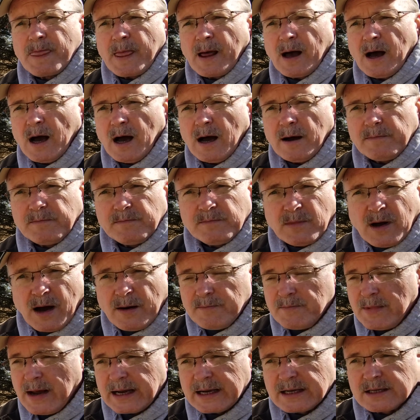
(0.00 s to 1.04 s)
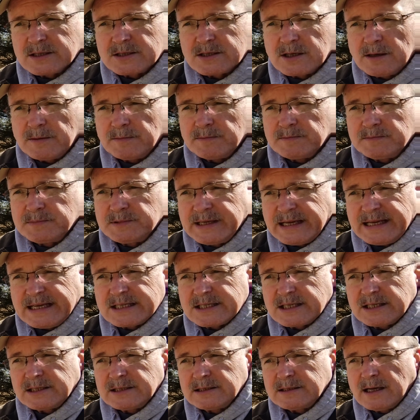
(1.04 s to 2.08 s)
I'm making some
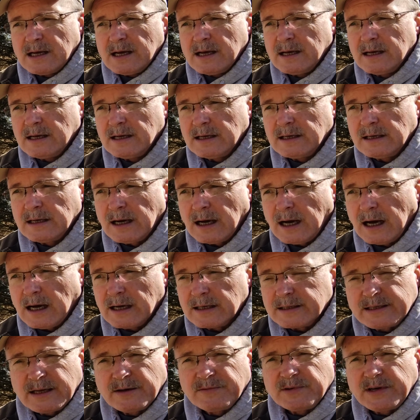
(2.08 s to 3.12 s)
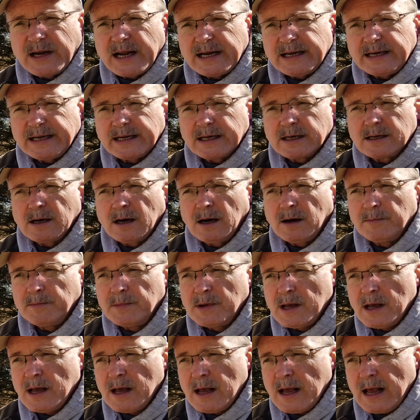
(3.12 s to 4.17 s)
decent dividend income
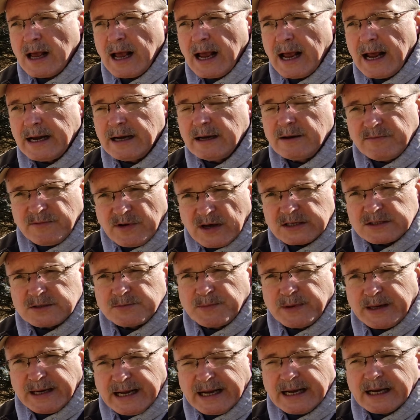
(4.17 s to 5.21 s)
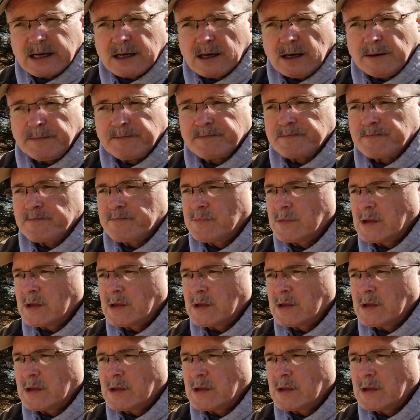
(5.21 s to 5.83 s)
and investment income.